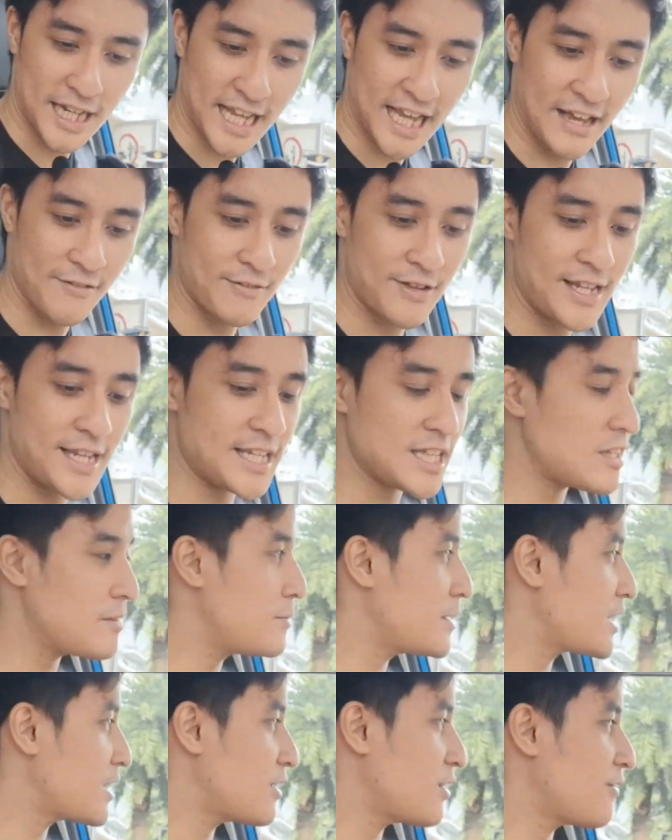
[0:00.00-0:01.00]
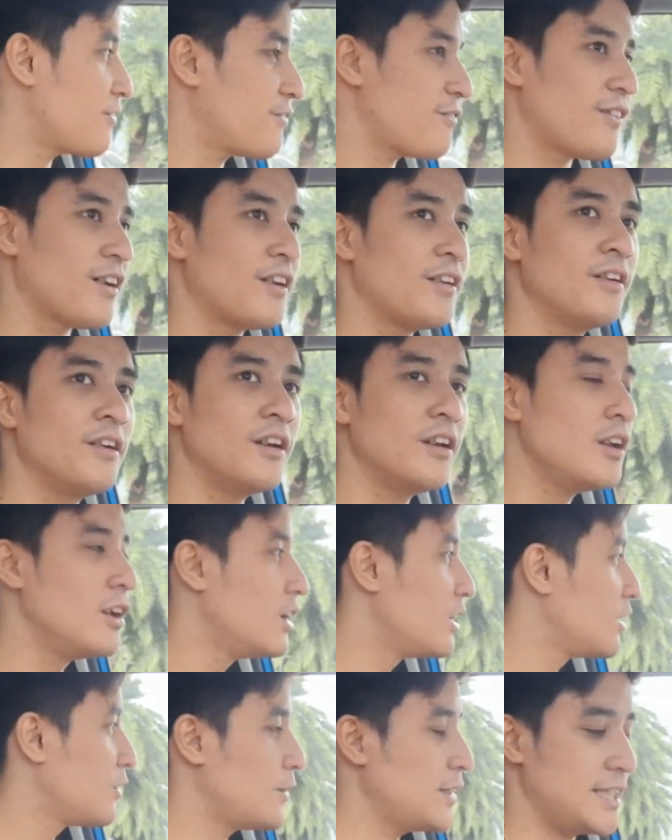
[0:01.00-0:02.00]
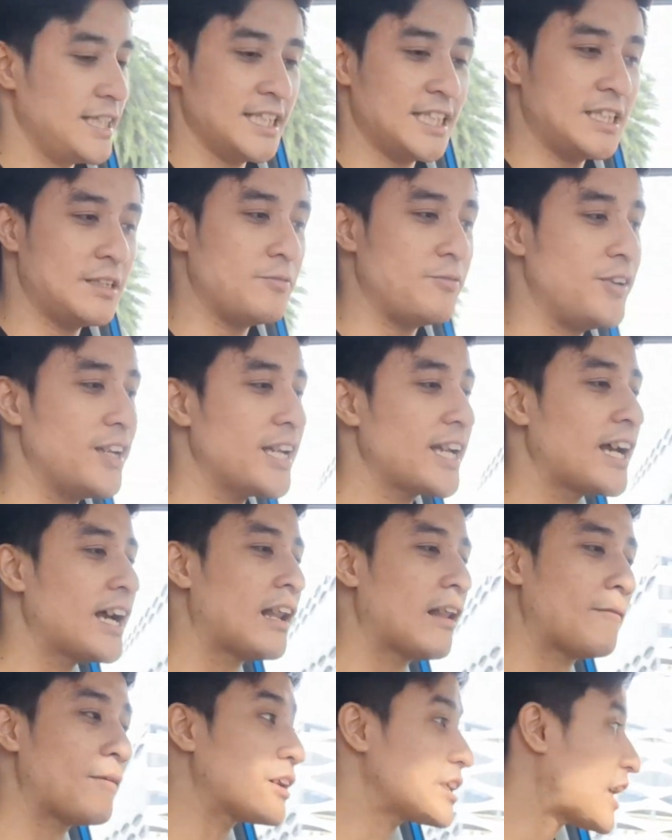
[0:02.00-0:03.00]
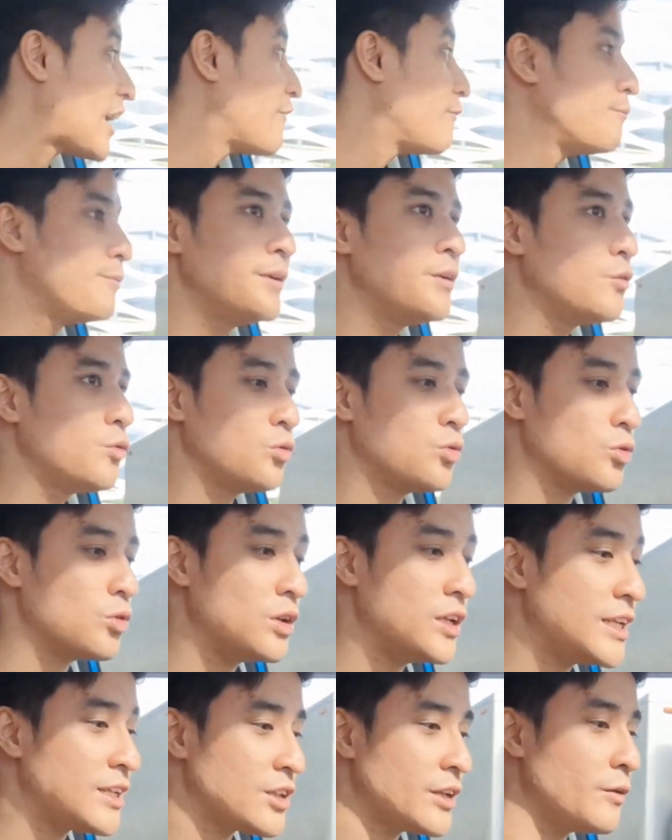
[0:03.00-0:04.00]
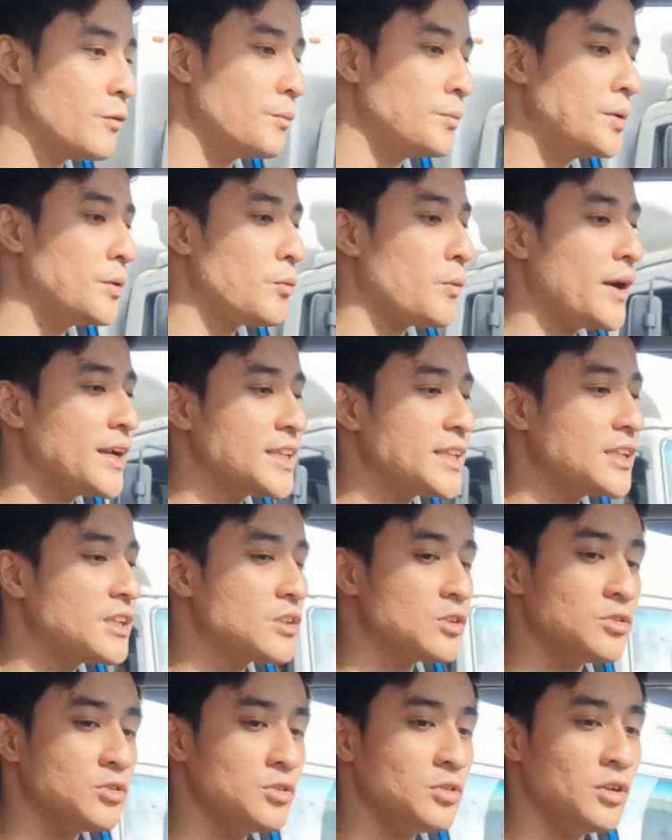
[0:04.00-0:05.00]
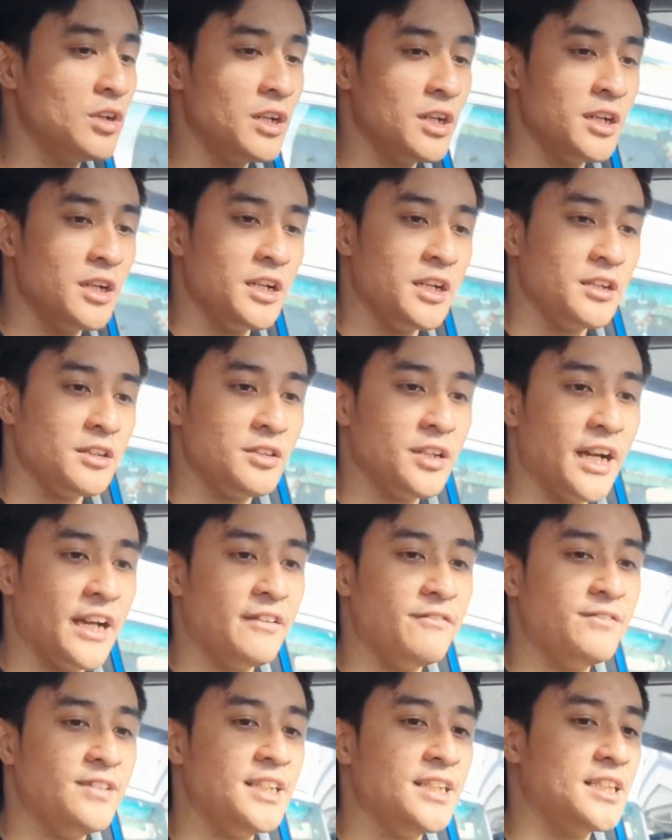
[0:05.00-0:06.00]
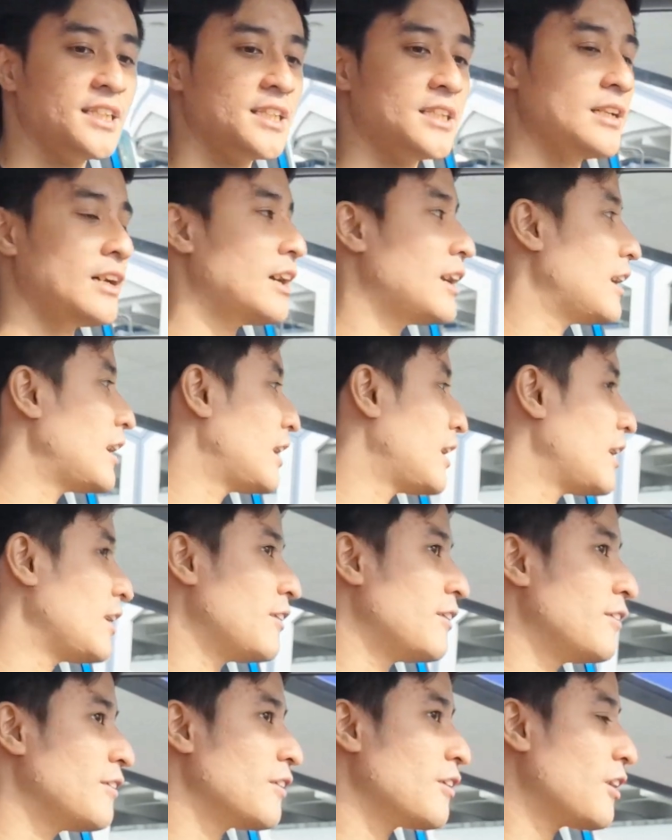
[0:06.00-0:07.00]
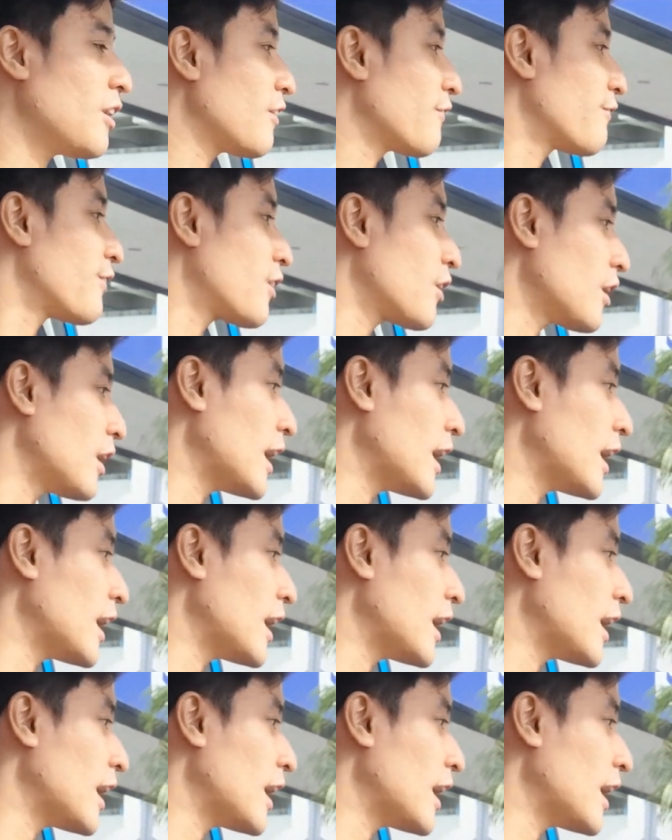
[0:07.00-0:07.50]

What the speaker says: to have a little bit of fun with this vehicle, because I've been literally been waiting to drive this car for